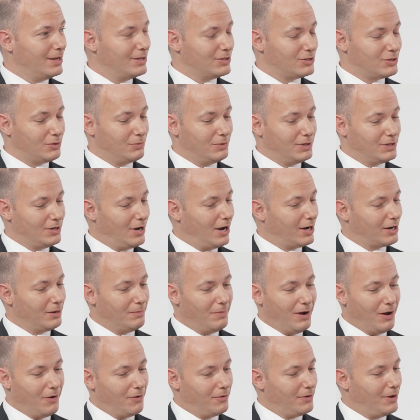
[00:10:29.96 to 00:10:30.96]
And so we talk
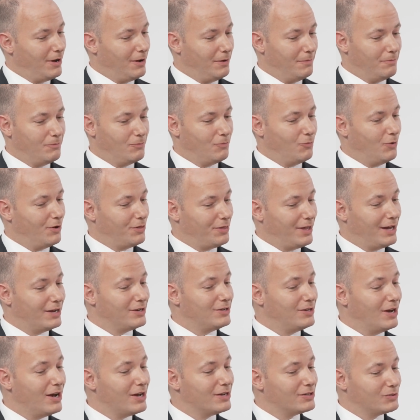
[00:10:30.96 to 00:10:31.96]
about what that
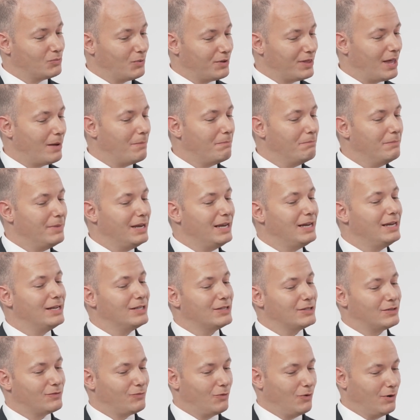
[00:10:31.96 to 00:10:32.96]
does, what that
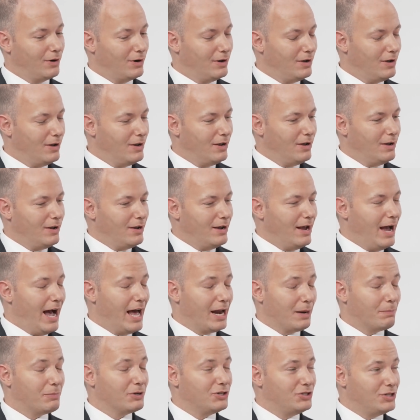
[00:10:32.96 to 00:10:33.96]
means for
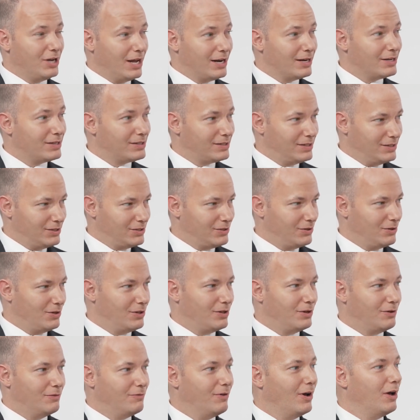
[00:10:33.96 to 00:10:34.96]
adipogenesis, or
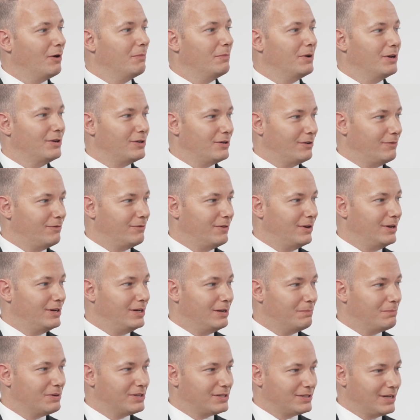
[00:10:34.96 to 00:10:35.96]
the development of
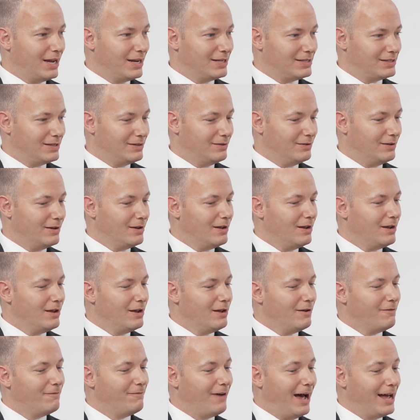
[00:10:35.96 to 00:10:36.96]
adipocytes and
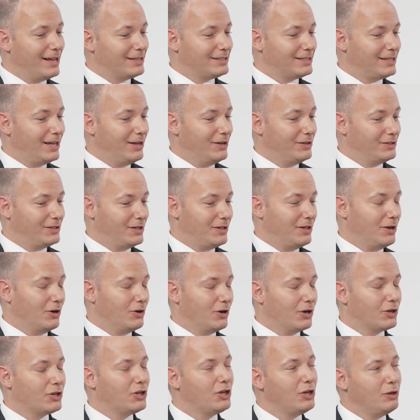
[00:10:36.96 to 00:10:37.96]
fat cells and their
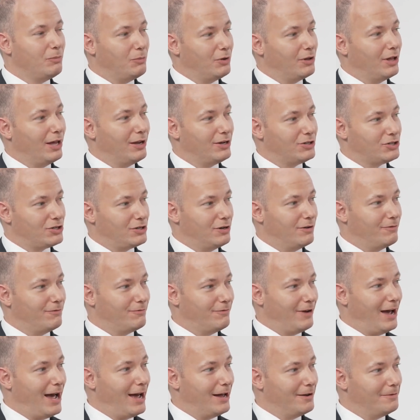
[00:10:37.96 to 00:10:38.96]
accumulation of
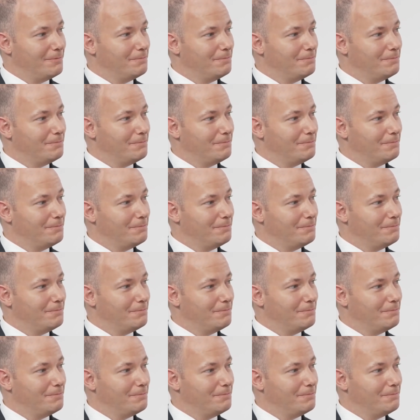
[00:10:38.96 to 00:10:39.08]
fat.